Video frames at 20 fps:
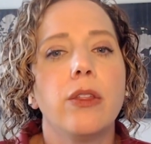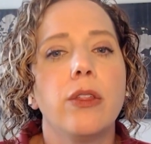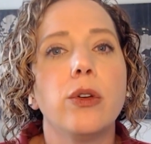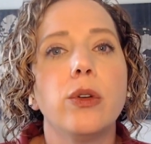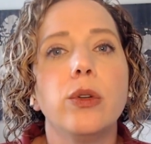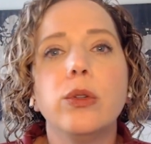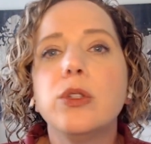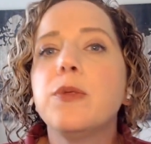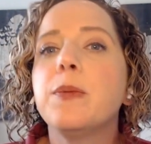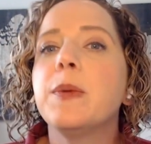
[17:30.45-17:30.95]

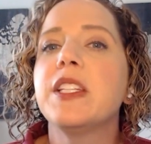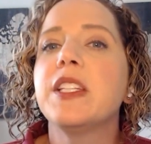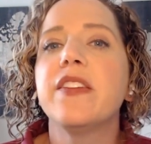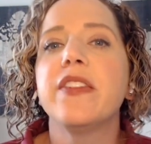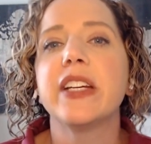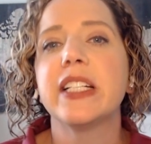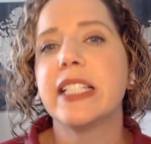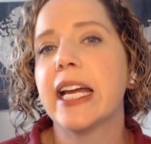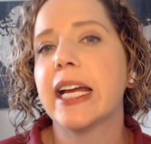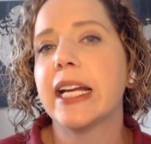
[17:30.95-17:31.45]
through
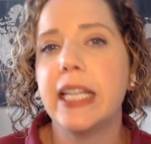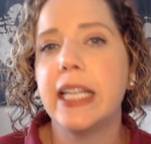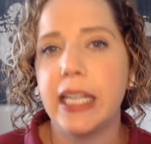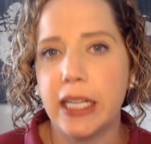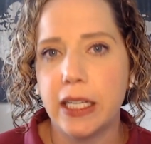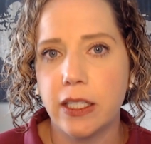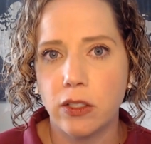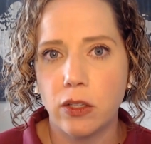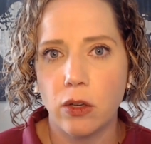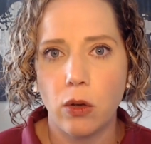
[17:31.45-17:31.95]
specific
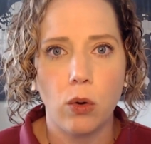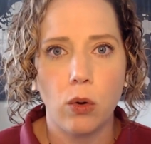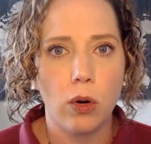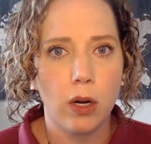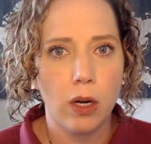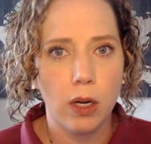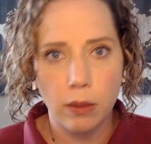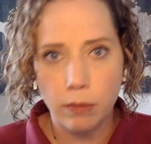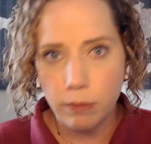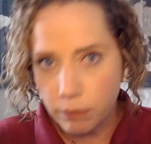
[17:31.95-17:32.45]
techniques
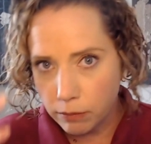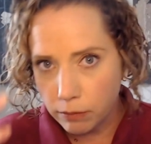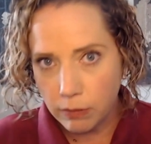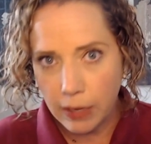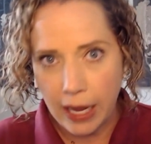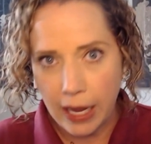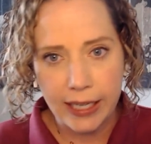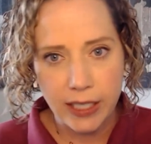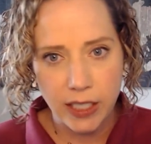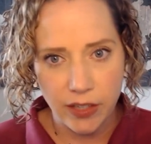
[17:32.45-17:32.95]
or
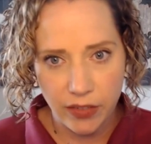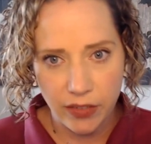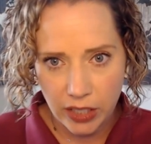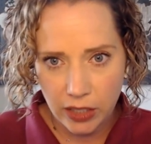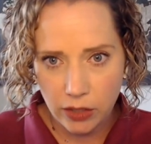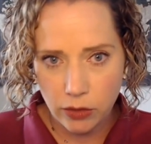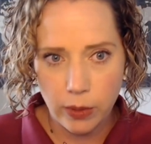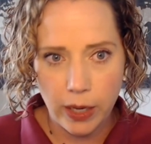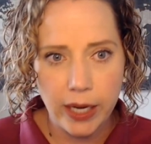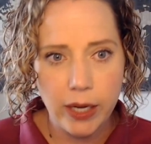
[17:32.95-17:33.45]

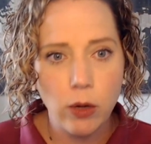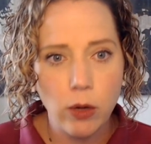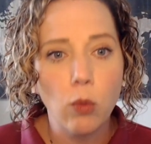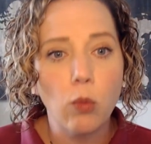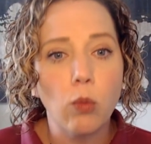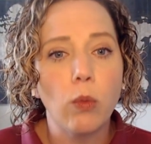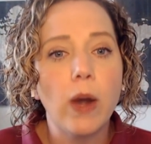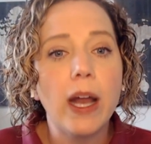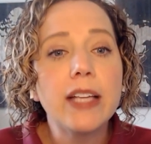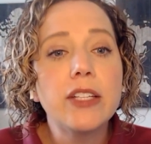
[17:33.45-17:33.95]
activities, right?
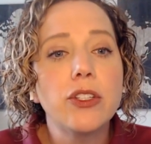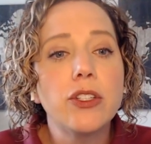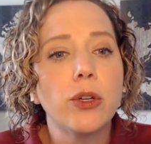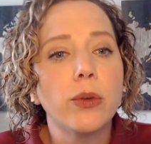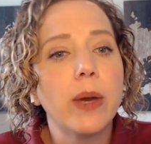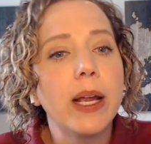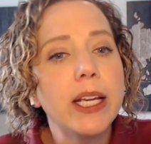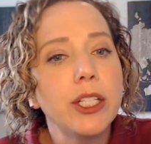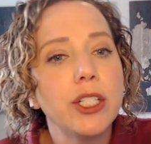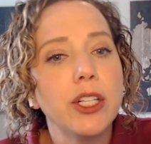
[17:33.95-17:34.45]

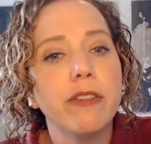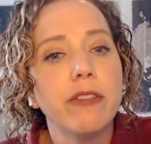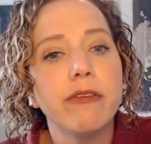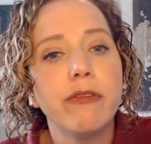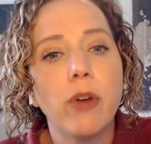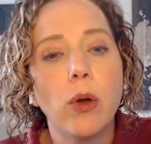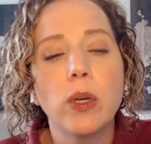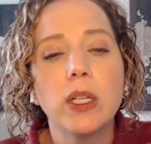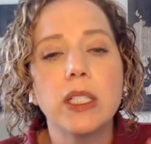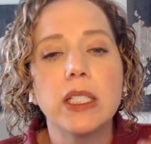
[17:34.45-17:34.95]

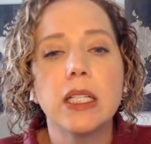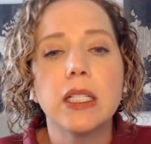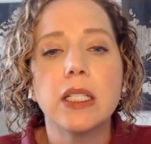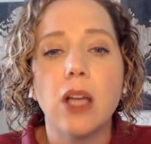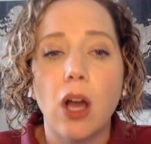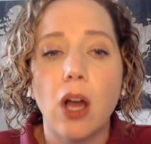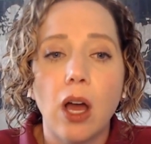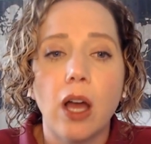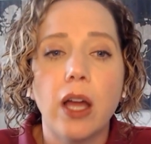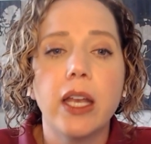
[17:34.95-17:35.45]
Restoration
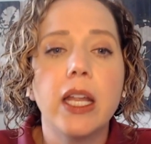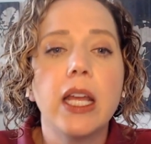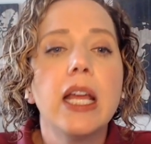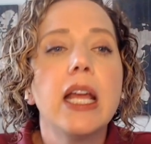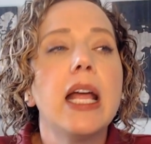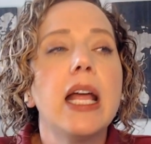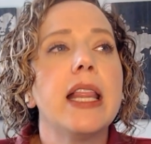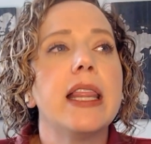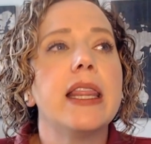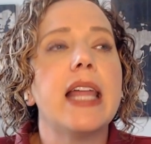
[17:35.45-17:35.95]
focuses on
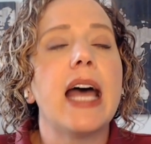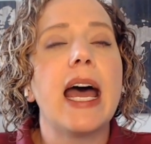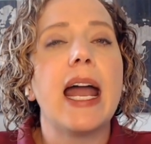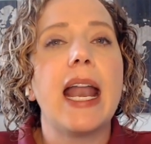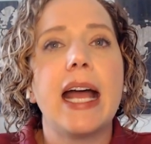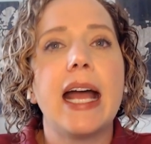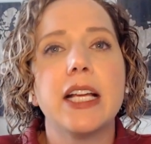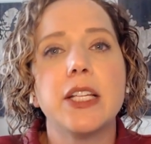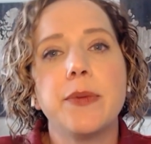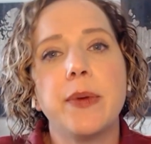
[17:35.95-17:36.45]

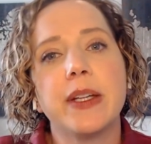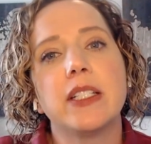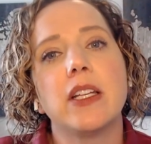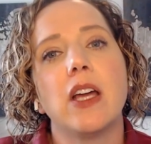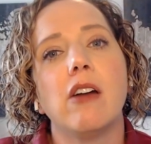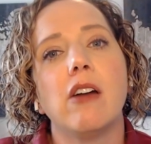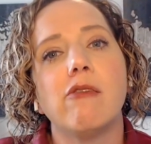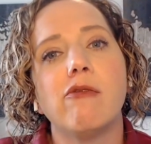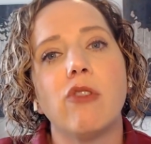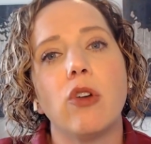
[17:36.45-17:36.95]
that
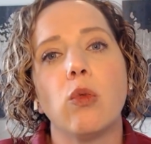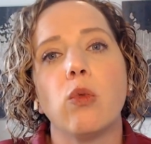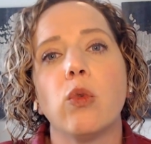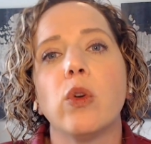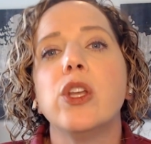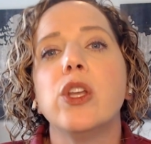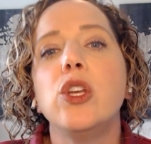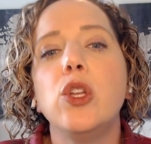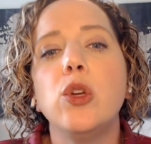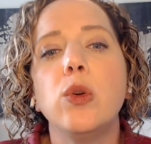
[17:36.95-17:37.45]
aspect of
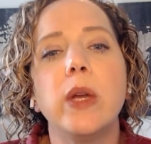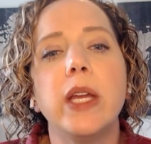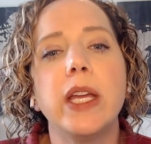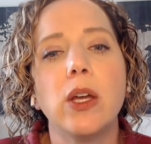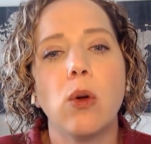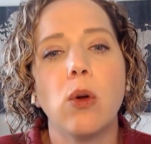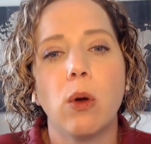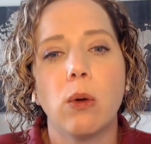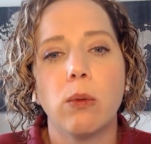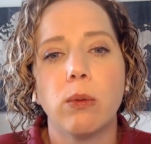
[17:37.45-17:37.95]

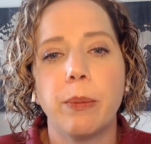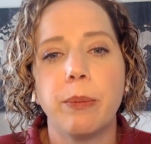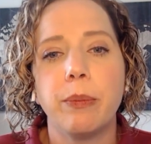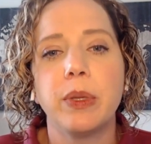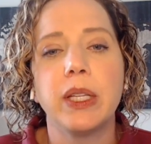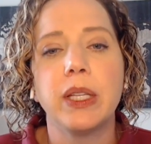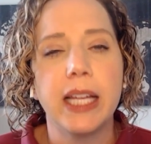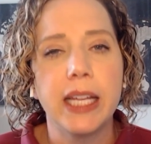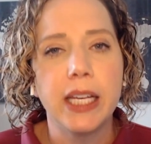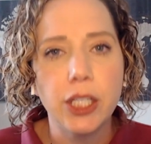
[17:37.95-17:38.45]
renewing or
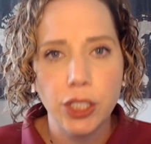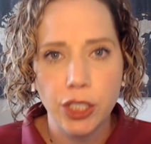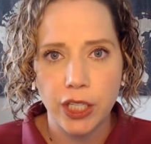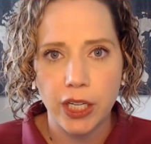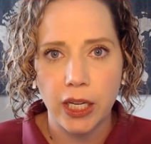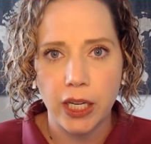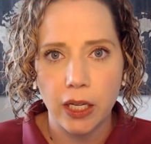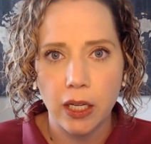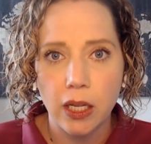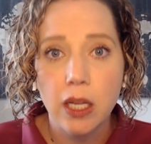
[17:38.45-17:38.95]

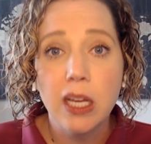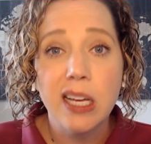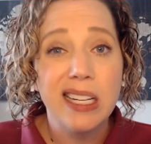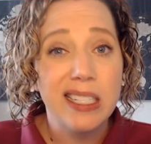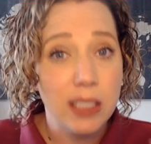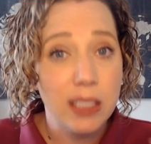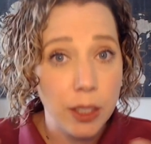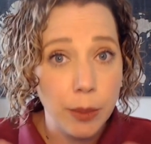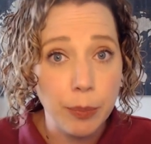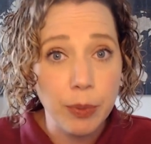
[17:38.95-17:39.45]
replenishing
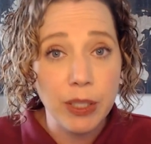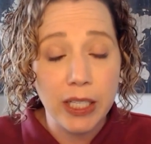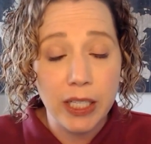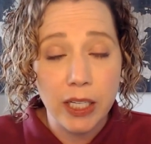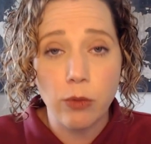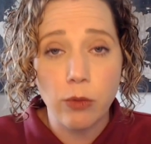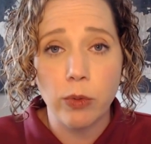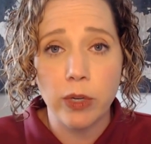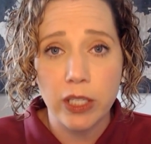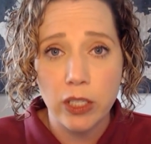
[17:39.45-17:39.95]

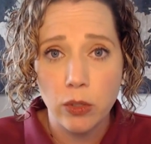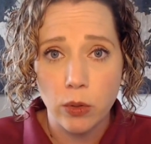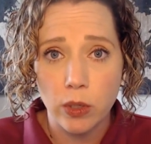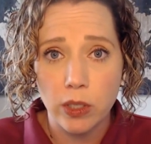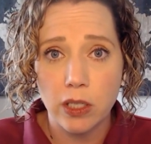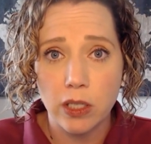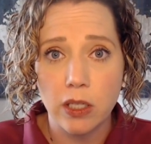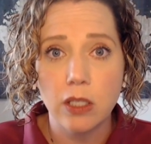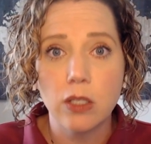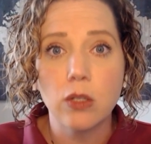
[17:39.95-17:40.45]
depleted
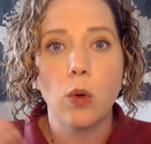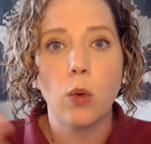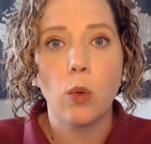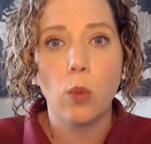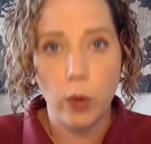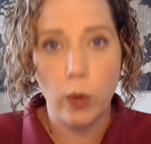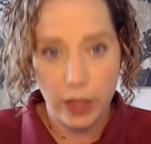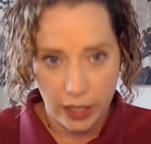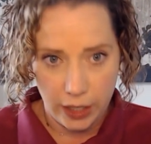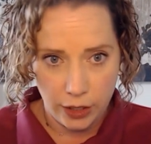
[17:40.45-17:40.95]
resources
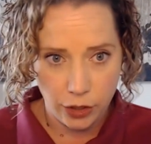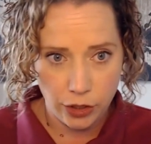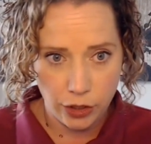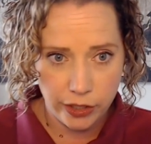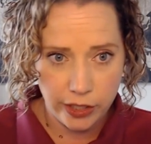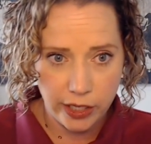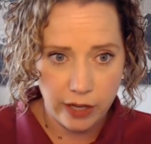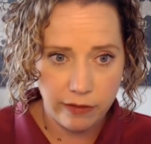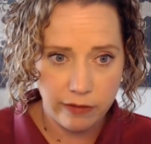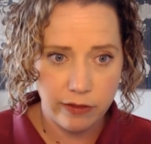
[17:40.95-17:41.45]
within
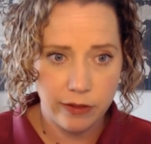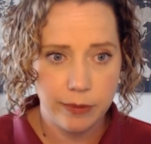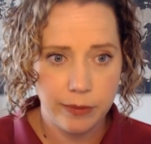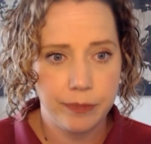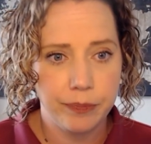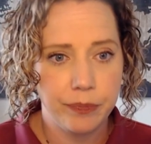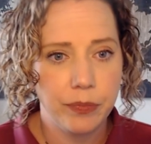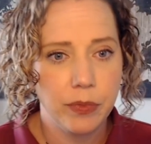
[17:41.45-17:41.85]
yourself.